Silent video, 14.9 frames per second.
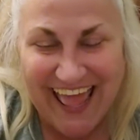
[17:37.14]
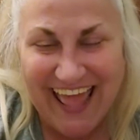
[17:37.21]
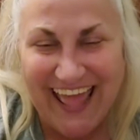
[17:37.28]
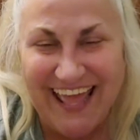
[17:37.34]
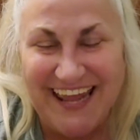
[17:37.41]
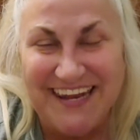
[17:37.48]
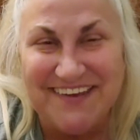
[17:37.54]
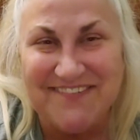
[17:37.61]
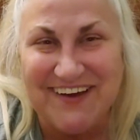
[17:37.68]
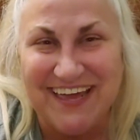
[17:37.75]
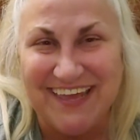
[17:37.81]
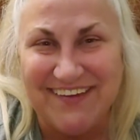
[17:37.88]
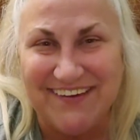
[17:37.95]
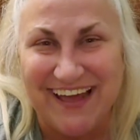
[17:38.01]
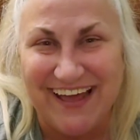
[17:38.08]
Anyway,
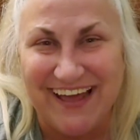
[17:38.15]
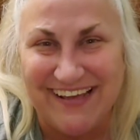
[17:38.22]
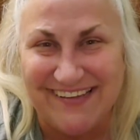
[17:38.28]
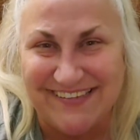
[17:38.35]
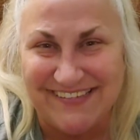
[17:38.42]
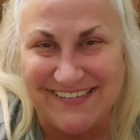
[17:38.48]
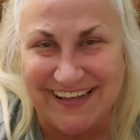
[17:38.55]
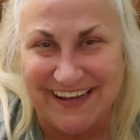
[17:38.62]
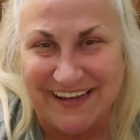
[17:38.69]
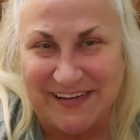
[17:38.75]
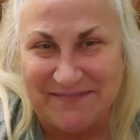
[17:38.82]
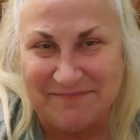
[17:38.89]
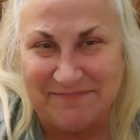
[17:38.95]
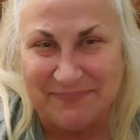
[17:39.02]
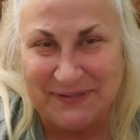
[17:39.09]
you guys,
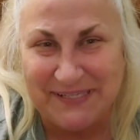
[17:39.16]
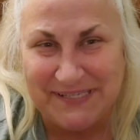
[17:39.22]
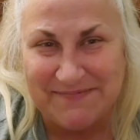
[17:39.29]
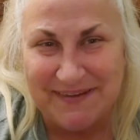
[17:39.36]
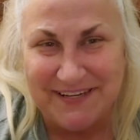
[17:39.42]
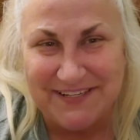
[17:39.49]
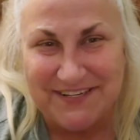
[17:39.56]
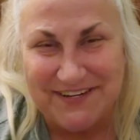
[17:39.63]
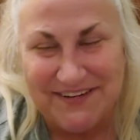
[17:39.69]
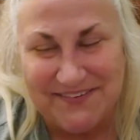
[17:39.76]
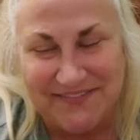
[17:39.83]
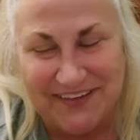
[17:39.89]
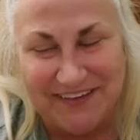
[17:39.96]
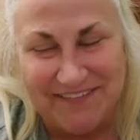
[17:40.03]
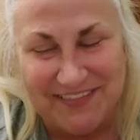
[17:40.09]
please make sure
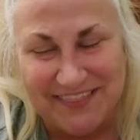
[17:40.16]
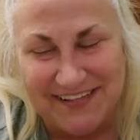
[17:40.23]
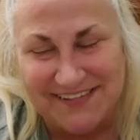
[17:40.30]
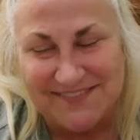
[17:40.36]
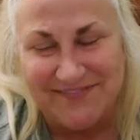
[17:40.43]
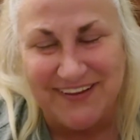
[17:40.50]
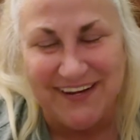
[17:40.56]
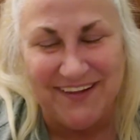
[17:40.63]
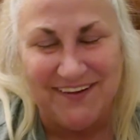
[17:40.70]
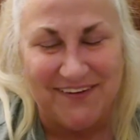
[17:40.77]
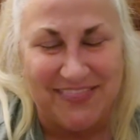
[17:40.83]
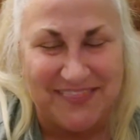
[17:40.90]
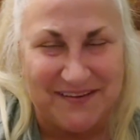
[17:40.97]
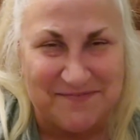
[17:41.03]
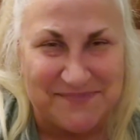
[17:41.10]
you've given this video a
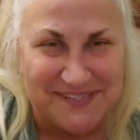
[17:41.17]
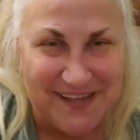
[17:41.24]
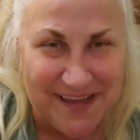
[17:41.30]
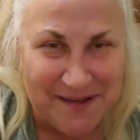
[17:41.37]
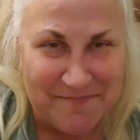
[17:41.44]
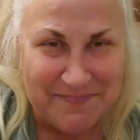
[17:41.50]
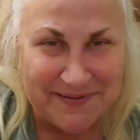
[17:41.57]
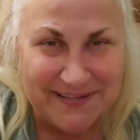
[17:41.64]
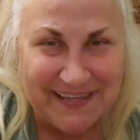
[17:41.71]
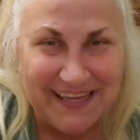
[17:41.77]
thumbs up.